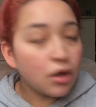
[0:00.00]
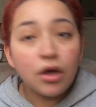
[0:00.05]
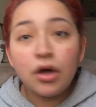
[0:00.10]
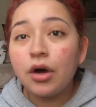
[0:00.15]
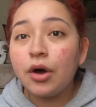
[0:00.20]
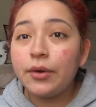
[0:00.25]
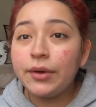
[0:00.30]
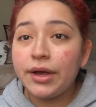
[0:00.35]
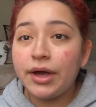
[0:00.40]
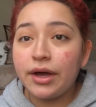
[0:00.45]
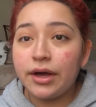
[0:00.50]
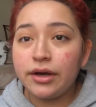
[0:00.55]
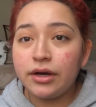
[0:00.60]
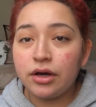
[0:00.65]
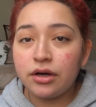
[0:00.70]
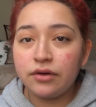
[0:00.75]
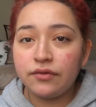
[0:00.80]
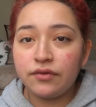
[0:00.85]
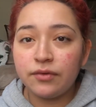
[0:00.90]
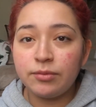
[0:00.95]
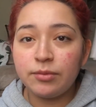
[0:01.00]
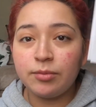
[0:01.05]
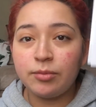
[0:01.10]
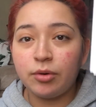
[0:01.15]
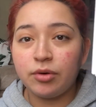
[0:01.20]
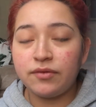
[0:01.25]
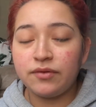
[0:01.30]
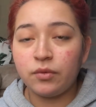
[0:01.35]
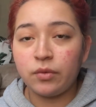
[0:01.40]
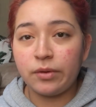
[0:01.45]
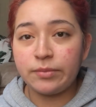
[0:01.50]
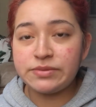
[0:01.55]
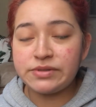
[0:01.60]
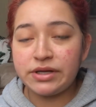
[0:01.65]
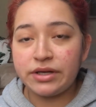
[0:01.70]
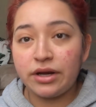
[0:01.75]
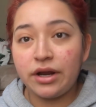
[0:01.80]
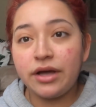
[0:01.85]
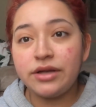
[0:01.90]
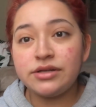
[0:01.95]
Oh yeah, I got it from the Morphe
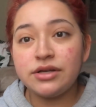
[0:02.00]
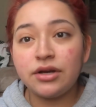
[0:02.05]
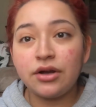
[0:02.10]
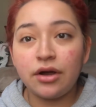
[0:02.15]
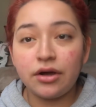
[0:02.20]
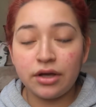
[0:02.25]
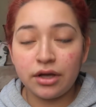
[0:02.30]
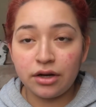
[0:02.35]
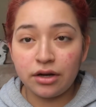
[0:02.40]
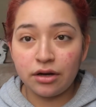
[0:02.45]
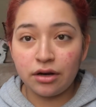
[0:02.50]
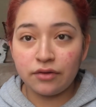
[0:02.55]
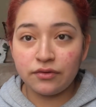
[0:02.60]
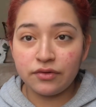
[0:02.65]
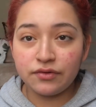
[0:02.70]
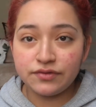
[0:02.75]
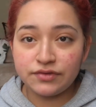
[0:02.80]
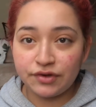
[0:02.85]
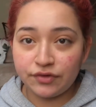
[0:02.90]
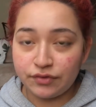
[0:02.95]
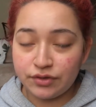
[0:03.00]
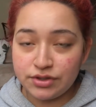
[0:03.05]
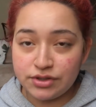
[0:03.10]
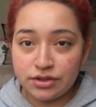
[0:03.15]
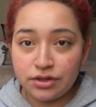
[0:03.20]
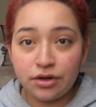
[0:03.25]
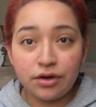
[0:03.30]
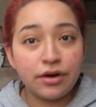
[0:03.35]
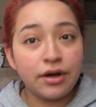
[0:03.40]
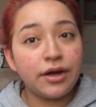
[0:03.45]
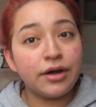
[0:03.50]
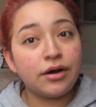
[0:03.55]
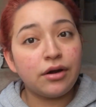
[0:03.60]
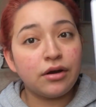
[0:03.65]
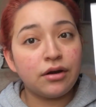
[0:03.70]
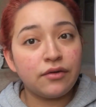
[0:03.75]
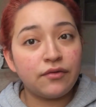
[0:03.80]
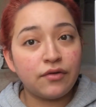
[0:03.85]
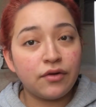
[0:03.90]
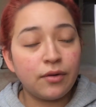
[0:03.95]
website. I did not get it off of Jeffree Star. I got
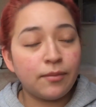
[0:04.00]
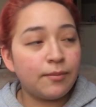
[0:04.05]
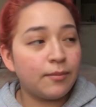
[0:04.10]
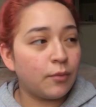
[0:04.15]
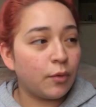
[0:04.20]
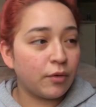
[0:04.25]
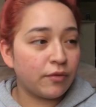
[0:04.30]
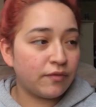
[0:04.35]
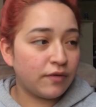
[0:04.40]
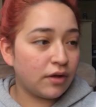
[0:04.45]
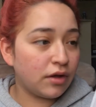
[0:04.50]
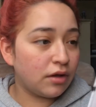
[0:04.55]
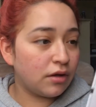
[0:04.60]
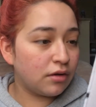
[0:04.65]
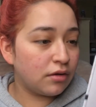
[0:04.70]
it from Morphe.